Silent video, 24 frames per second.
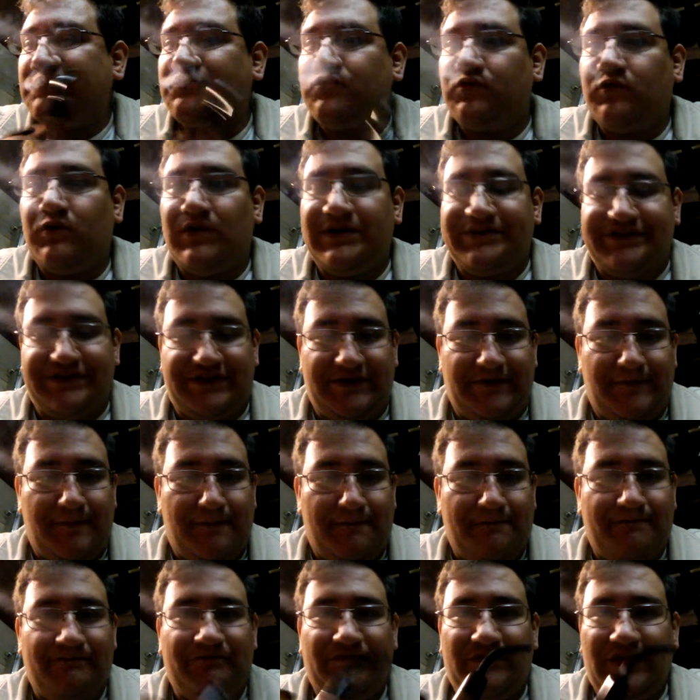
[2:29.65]
to a question.
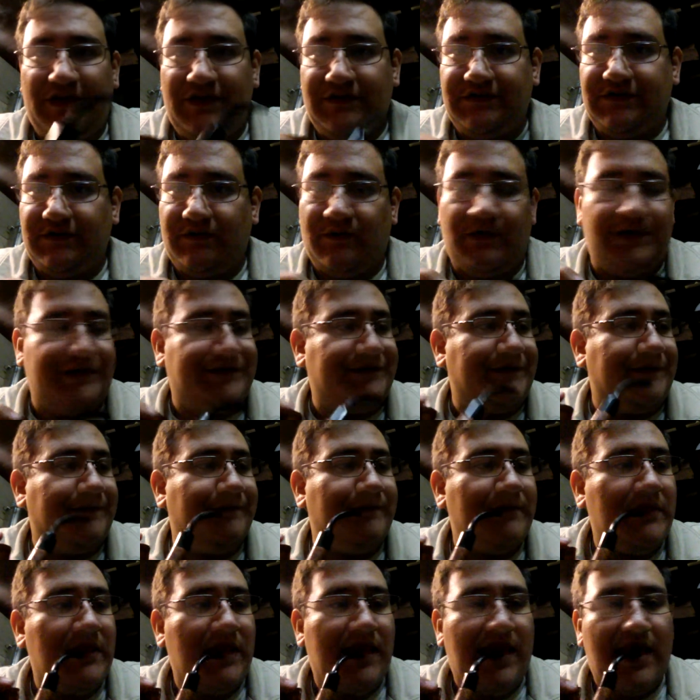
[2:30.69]
Here's the question.
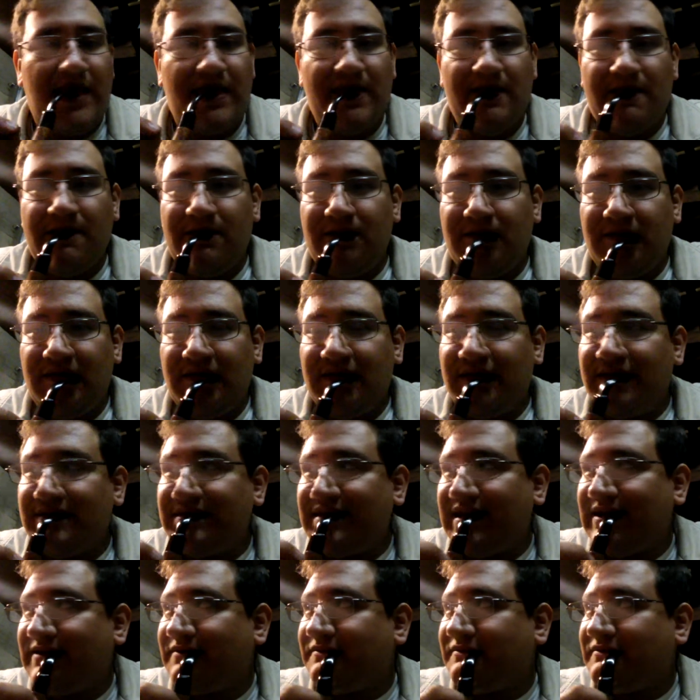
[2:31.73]

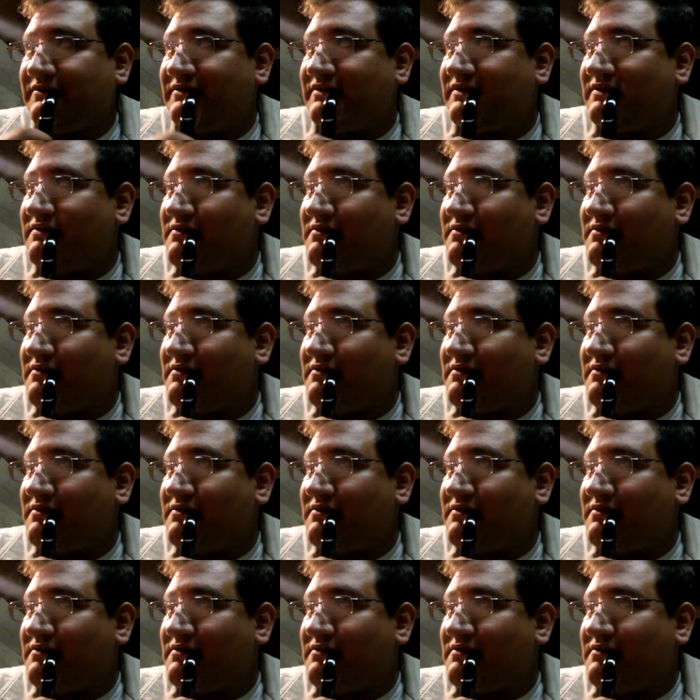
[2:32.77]
Now,